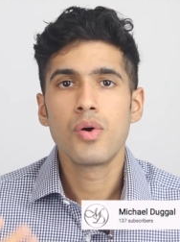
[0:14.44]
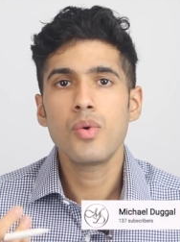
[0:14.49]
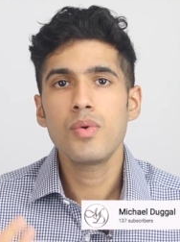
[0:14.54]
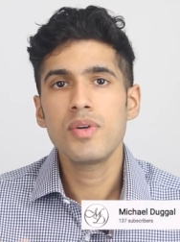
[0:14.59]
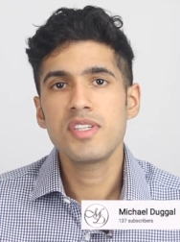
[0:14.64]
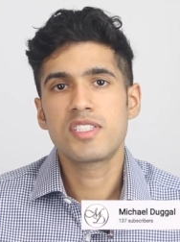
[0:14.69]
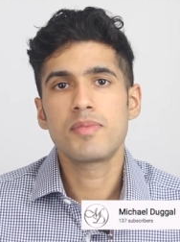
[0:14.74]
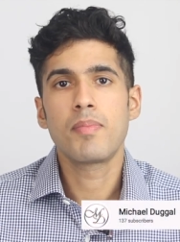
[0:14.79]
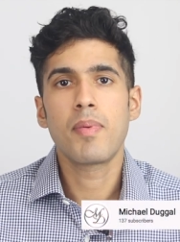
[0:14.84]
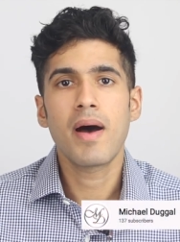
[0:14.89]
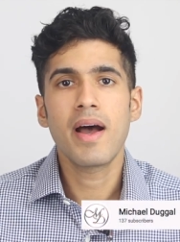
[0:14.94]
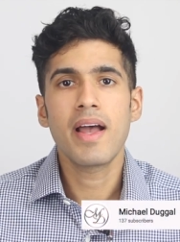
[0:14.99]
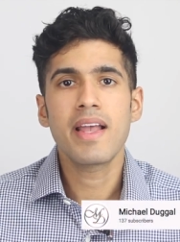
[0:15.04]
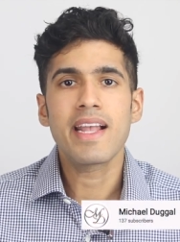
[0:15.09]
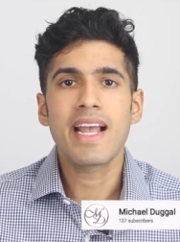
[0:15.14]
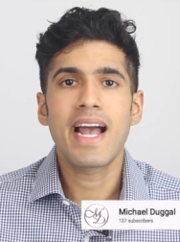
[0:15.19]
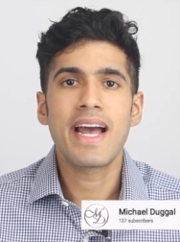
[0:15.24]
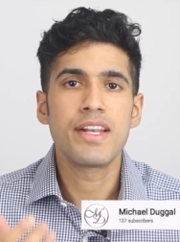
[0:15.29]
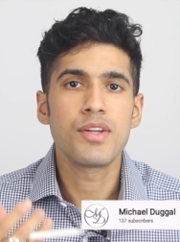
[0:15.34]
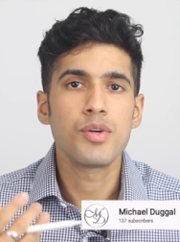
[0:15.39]
who is
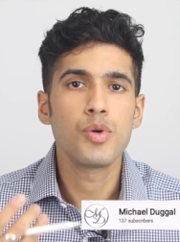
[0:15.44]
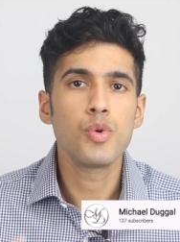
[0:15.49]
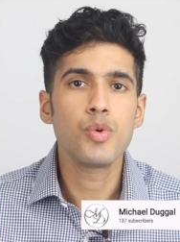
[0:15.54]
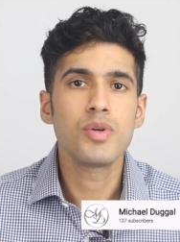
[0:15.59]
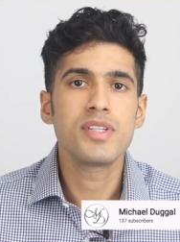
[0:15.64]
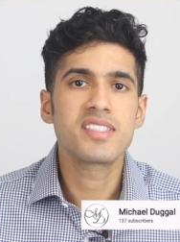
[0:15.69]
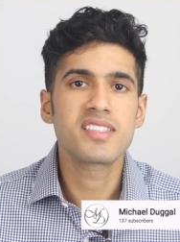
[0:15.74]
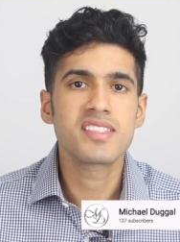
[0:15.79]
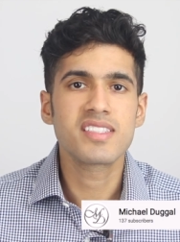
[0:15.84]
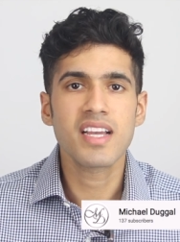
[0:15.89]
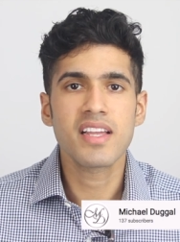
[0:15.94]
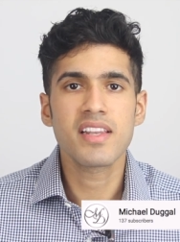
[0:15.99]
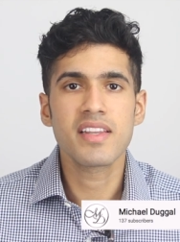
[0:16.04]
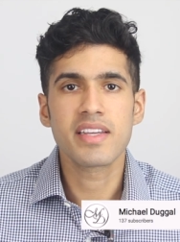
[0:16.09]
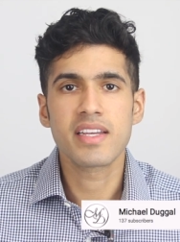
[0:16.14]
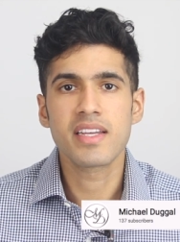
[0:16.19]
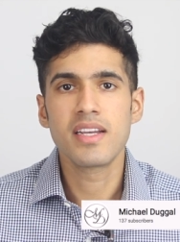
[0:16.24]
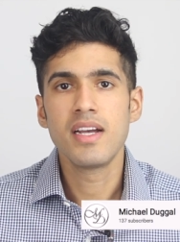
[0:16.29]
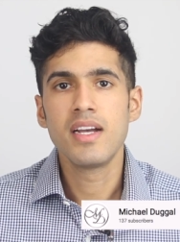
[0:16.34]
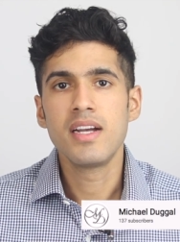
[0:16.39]
buying and who is
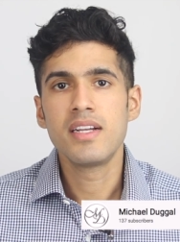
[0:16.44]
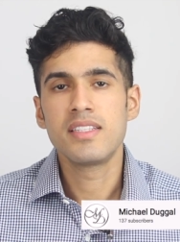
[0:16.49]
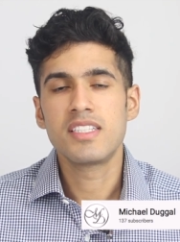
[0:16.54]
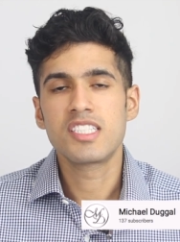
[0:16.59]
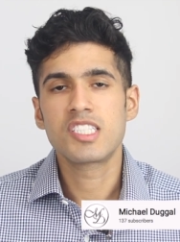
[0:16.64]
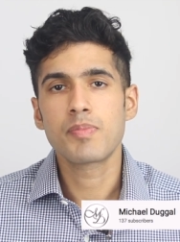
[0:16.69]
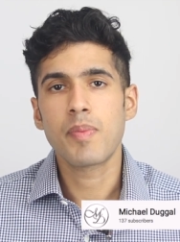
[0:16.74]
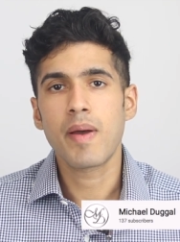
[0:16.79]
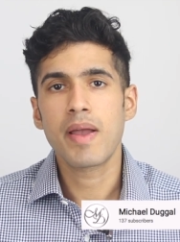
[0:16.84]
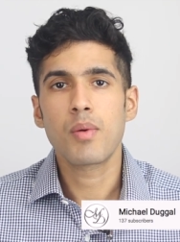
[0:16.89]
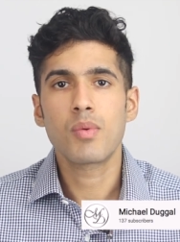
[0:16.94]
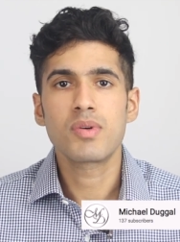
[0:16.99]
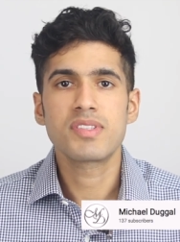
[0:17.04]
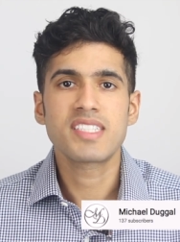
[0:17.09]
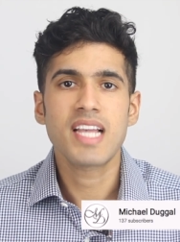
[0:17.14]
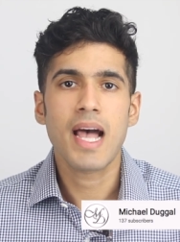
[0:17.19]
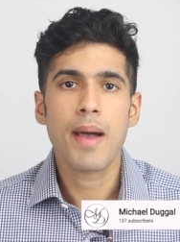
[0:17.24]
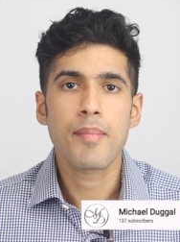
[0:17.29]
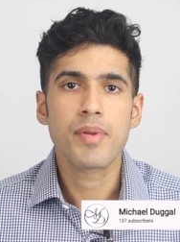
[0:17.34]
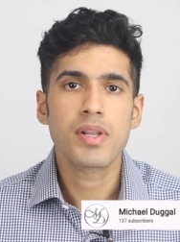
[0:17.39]
selling despite
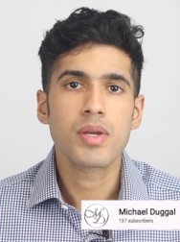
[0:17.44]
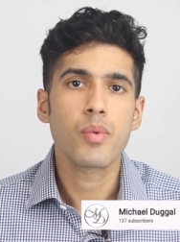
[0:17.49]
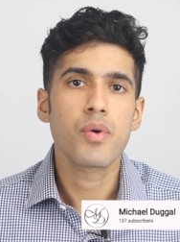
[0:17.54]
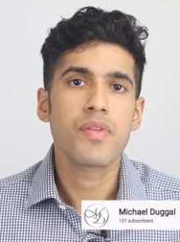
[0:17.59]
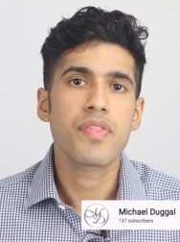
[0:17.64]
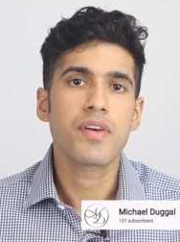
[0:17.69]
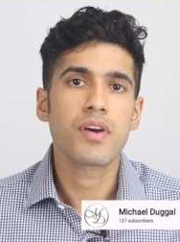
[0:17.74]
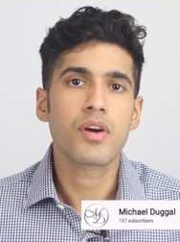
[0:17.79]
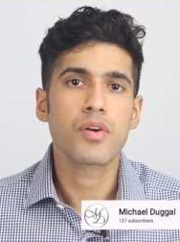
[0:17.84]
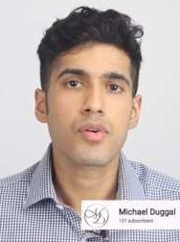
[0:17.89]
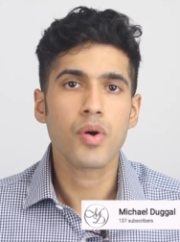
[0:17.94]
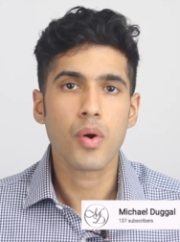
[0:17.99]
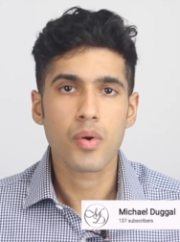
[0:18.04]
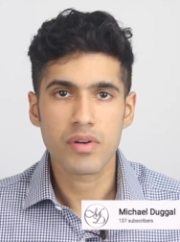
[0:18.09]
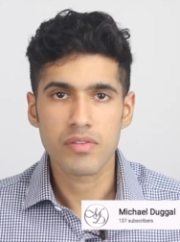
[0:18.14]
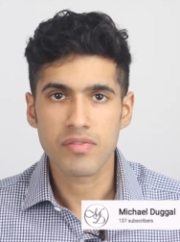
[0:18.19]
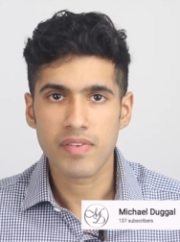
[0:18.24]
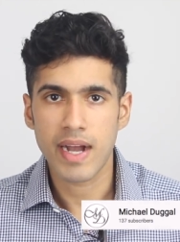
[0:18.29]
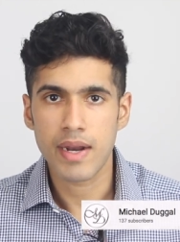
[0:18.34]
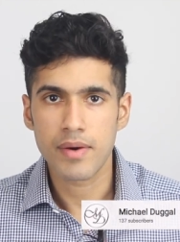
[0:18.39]
what's happening with the
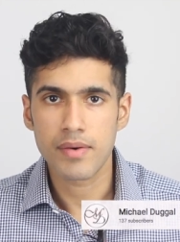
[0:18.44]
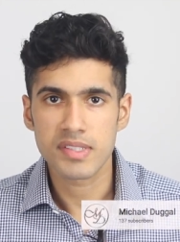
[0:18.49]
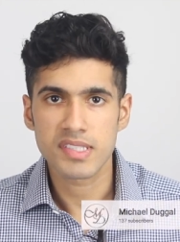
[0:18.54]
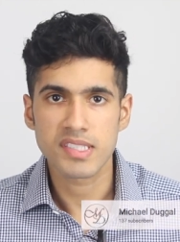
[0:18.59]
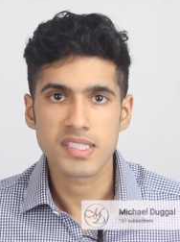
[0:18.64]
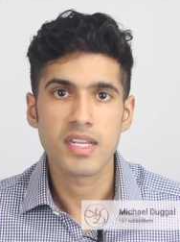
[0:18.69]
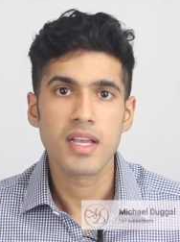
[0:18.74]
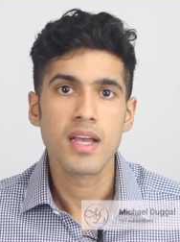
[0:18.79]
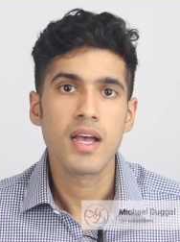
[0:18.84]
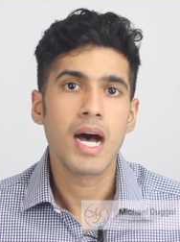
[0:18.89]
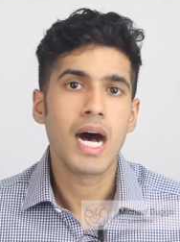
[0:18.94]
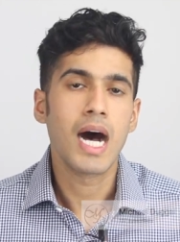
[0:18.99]
coronavirus.